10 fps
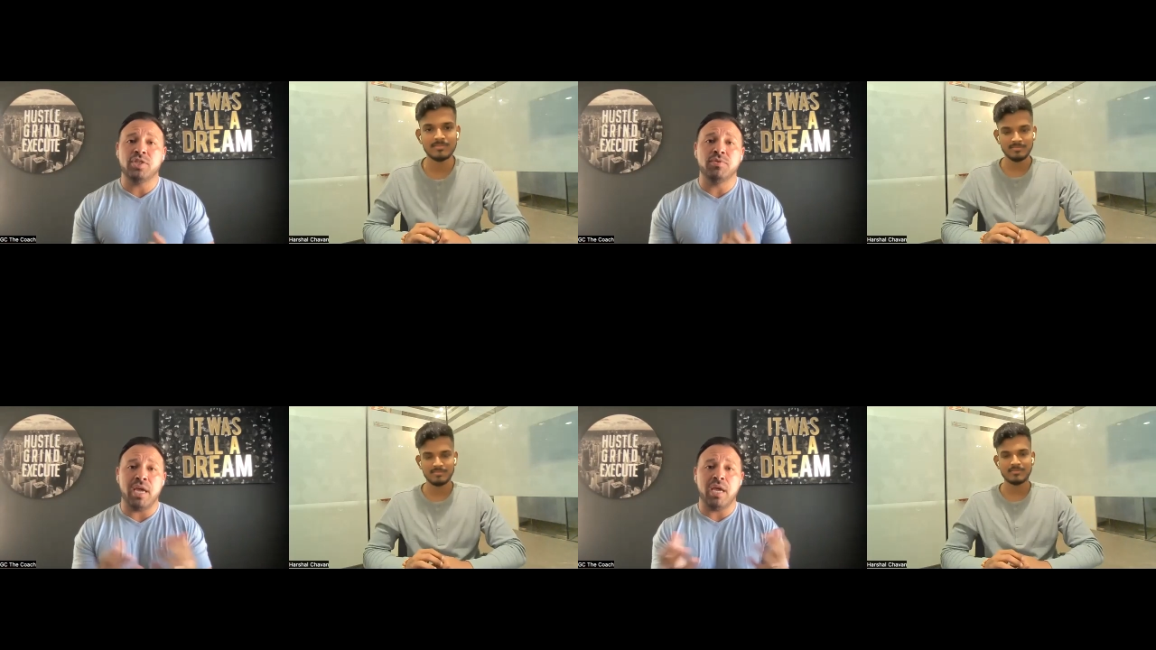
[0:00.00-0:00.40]

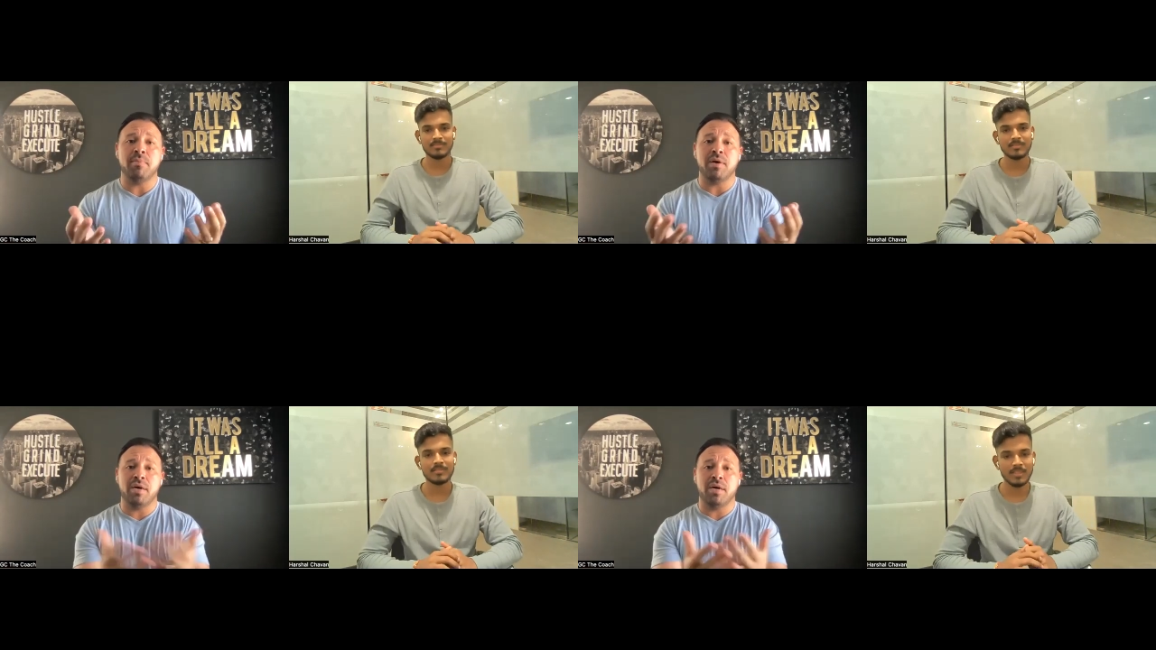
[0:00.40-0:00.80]
Speaker 1: that you
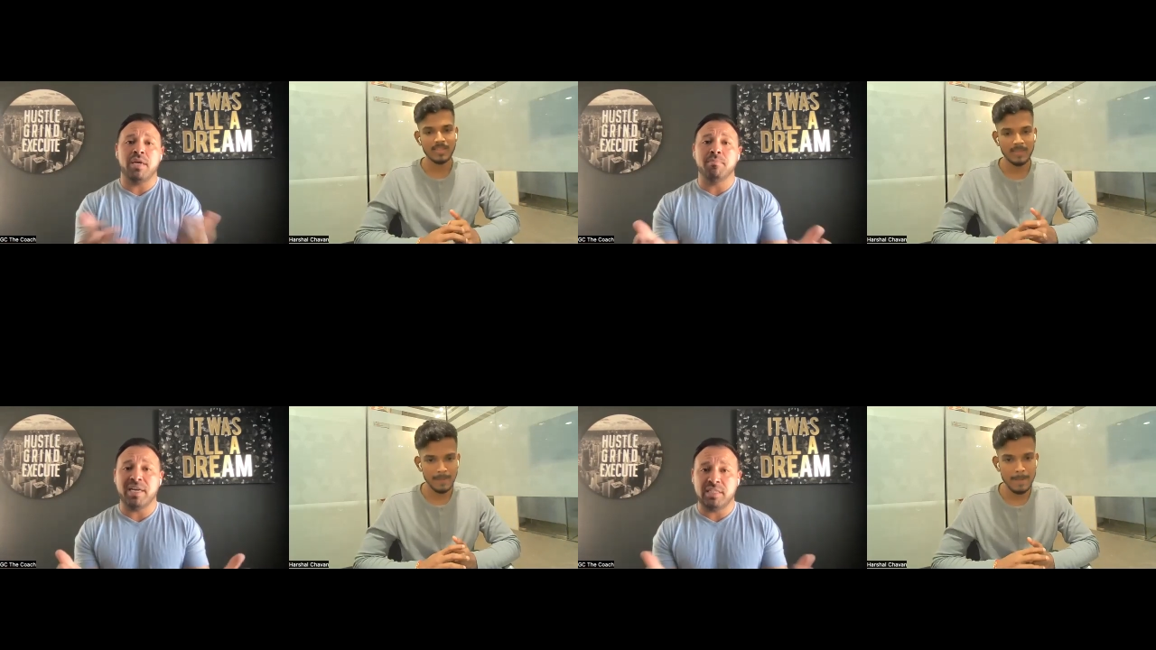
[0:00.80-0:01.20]
came uh,
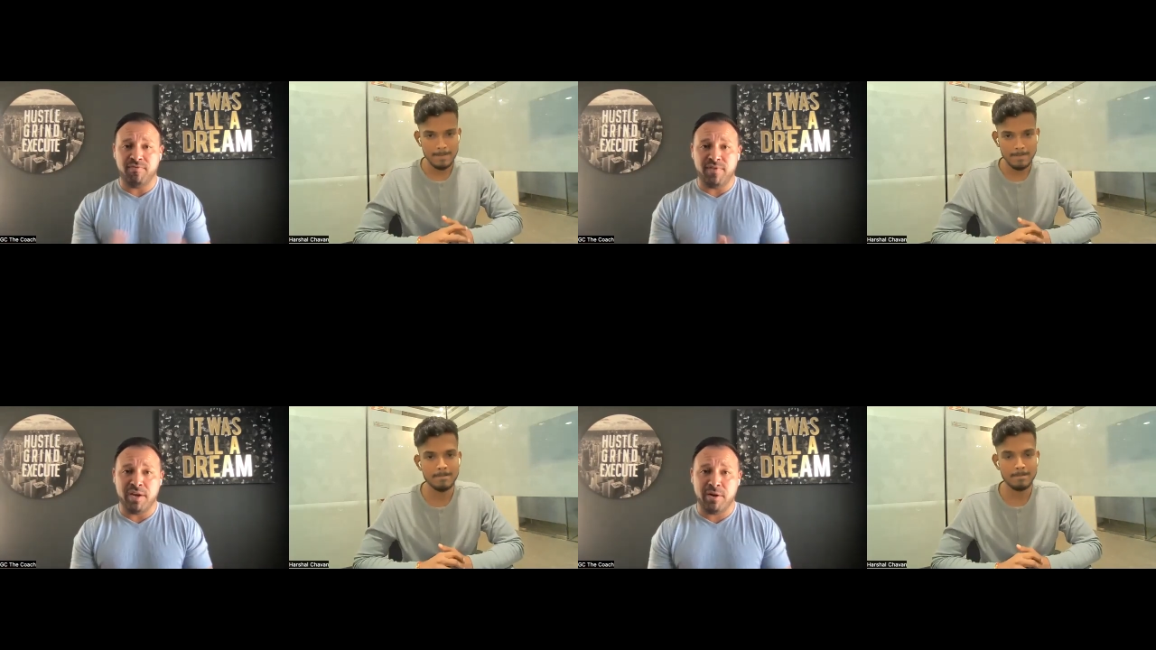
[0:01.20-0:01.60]
in my
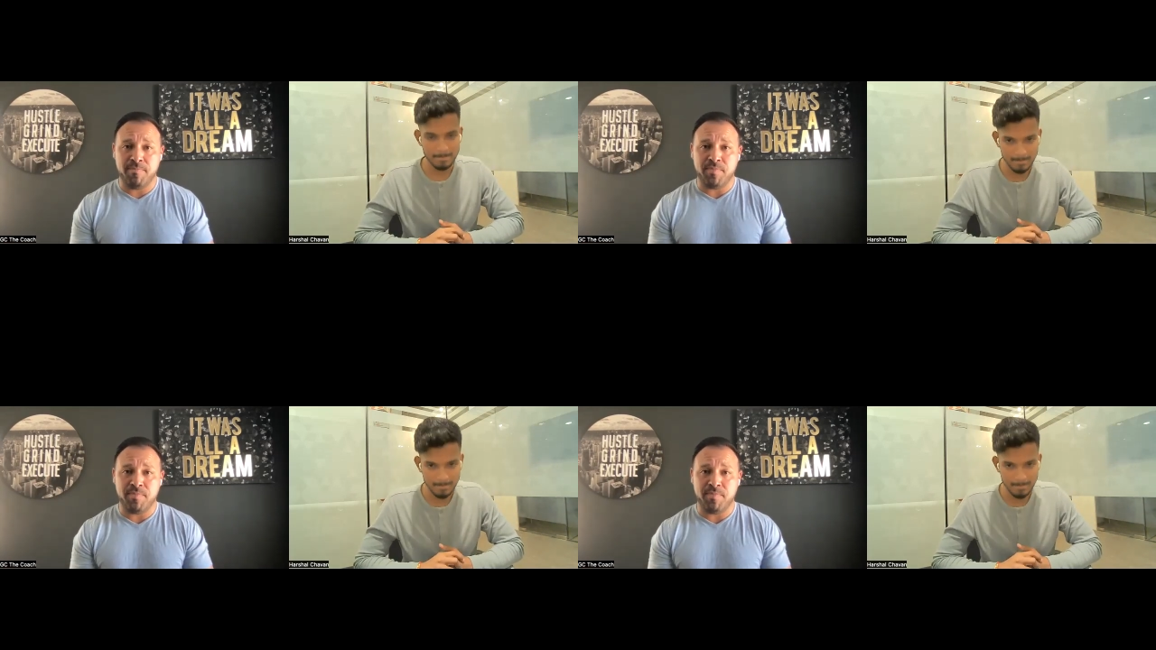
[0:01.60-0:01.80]
sphere.